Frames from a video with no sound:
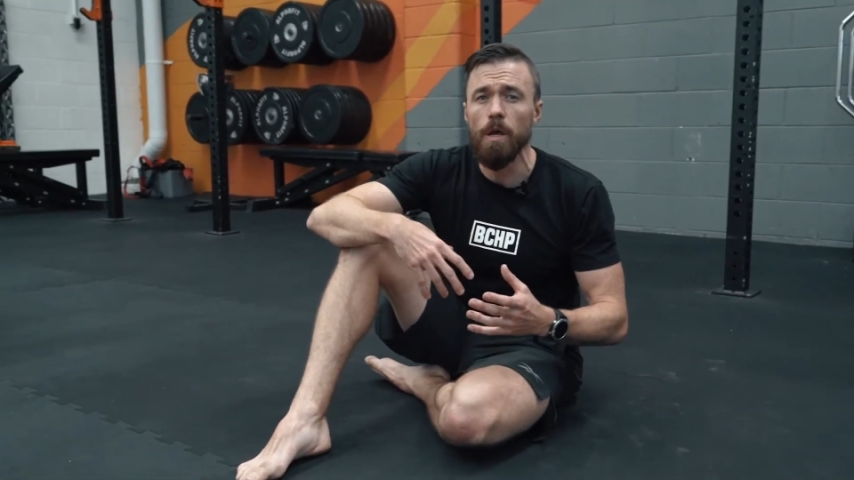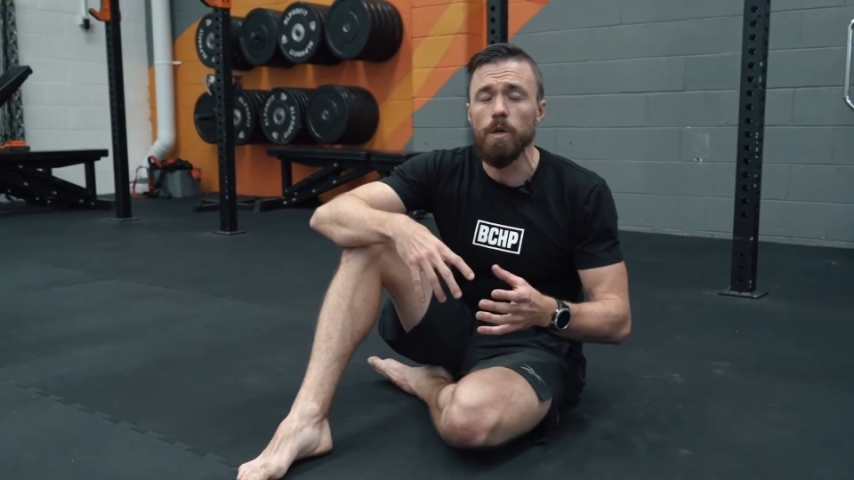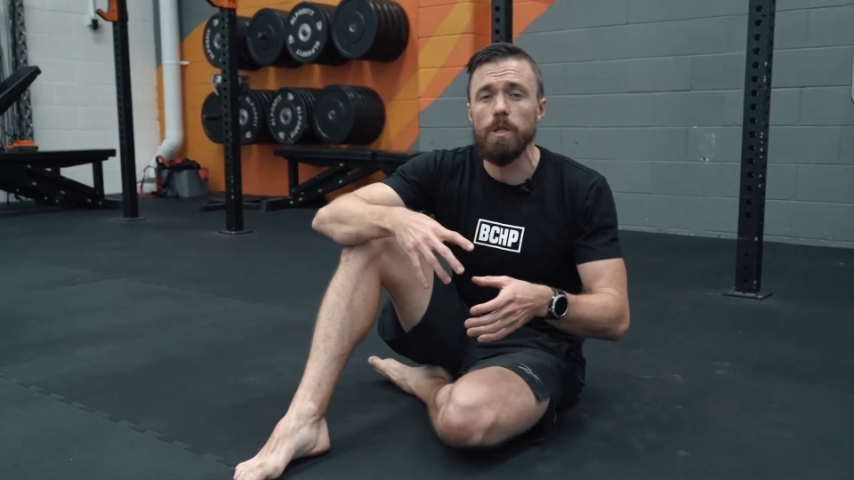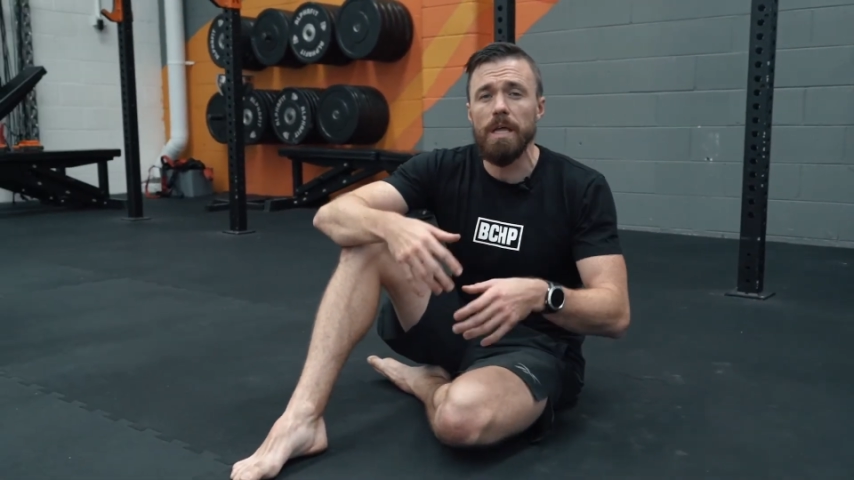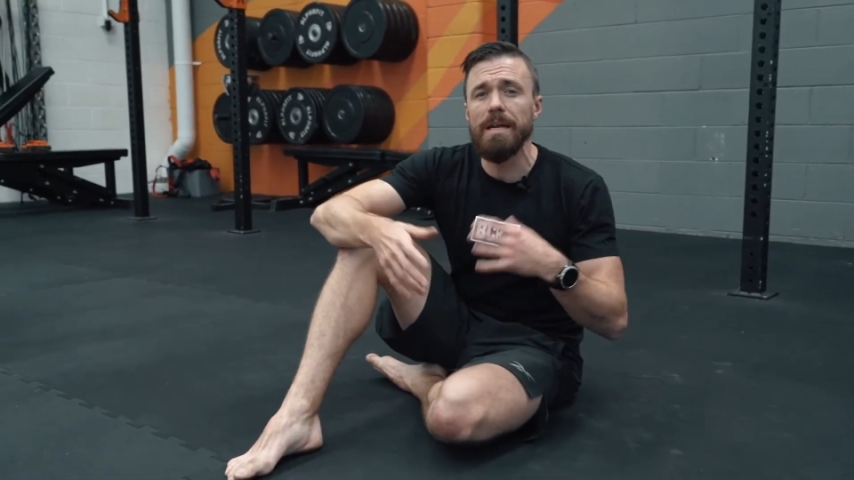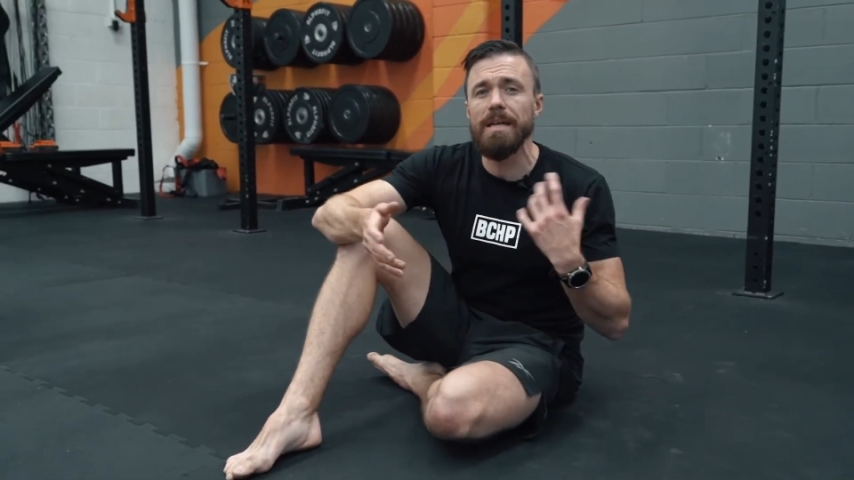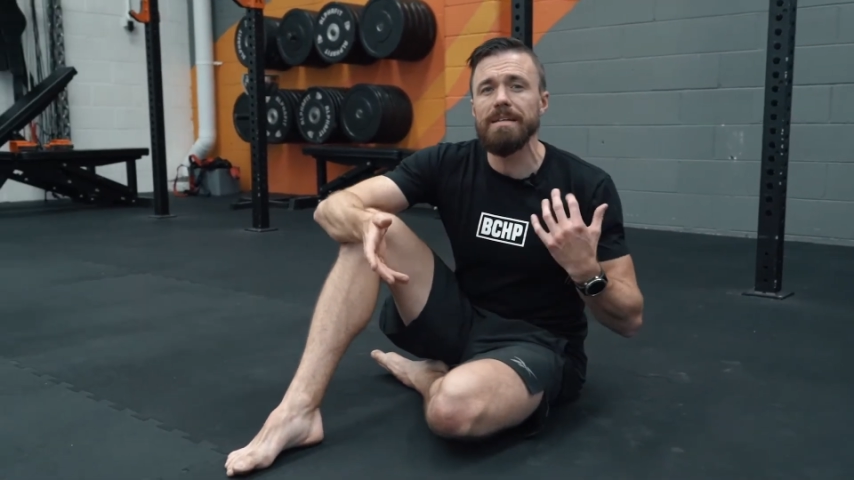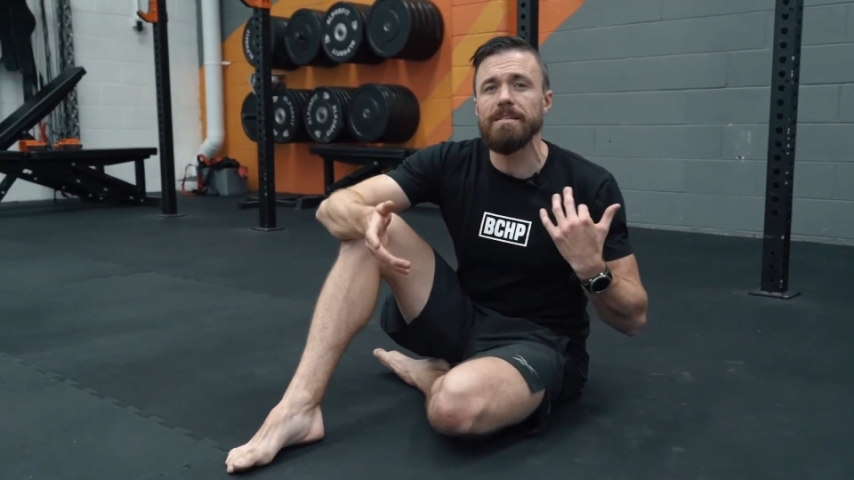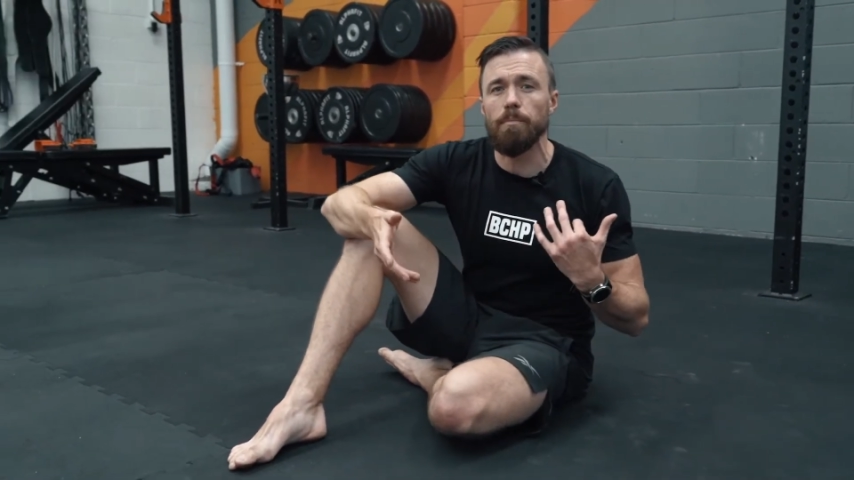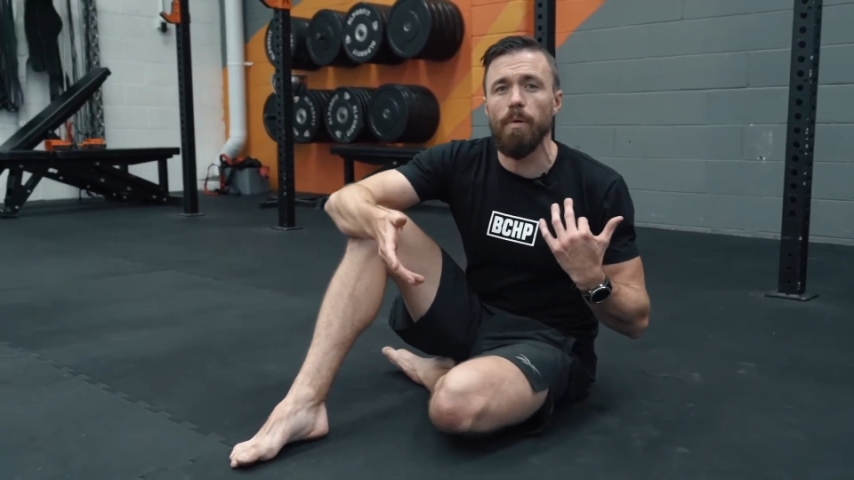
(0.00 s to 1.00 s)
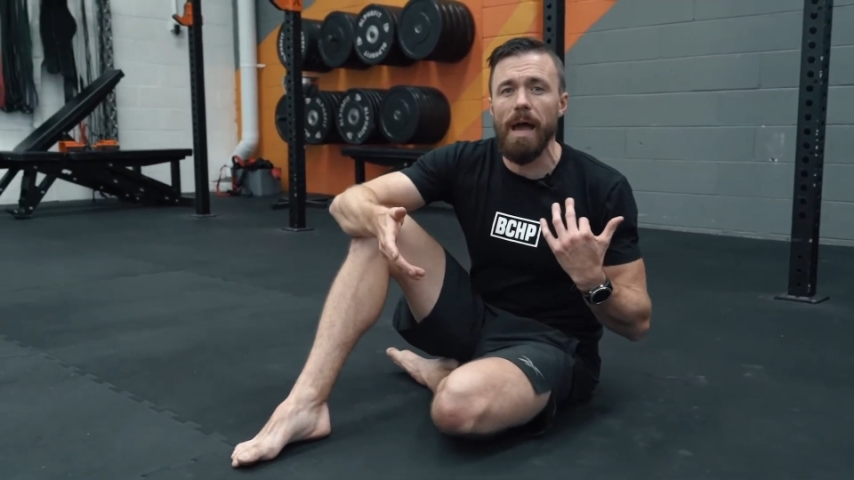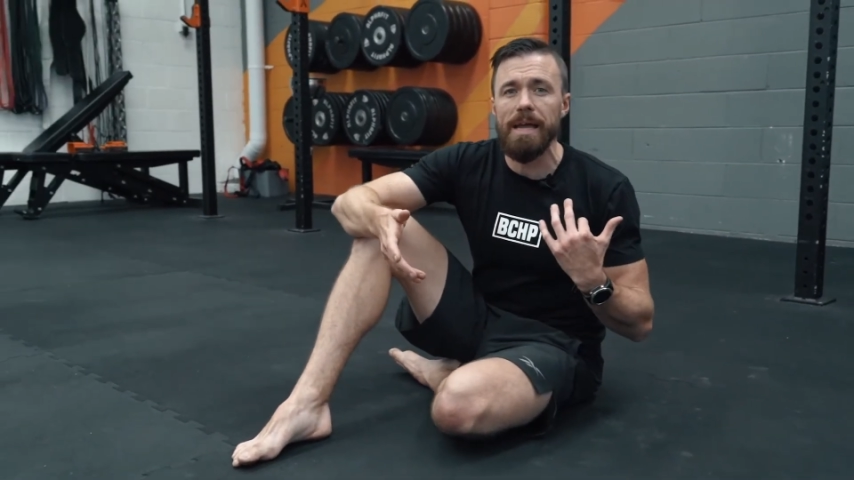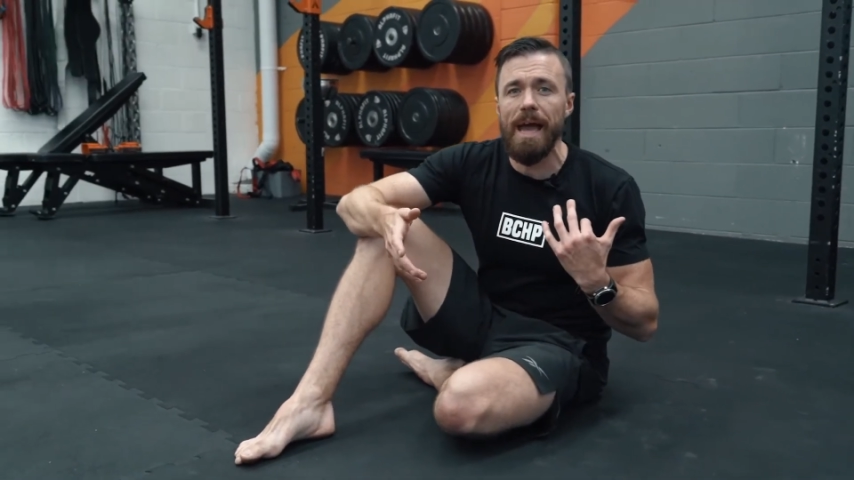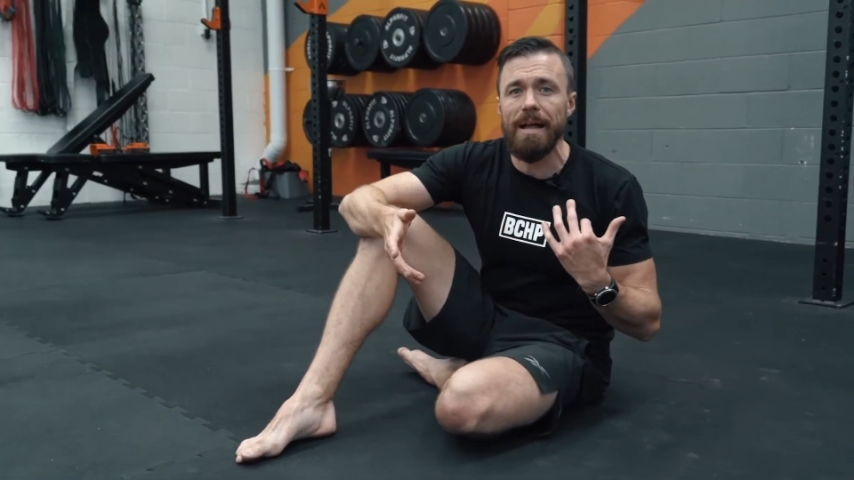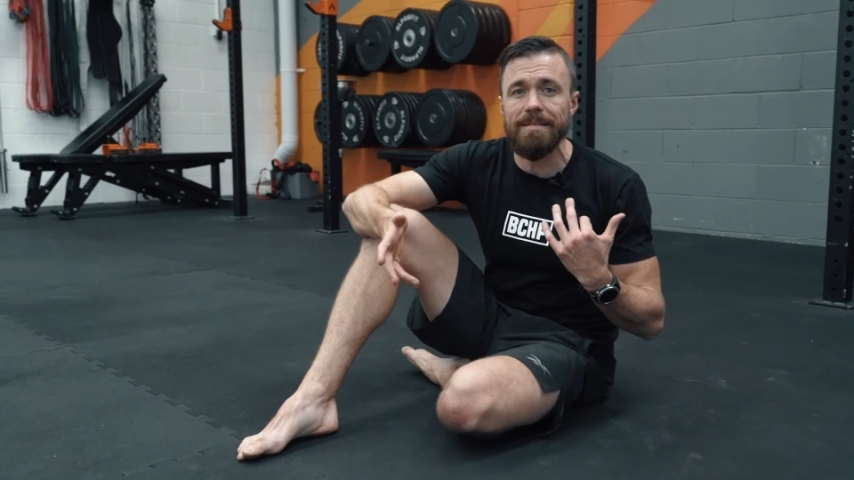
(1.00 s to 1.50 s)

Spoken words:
you then need to break out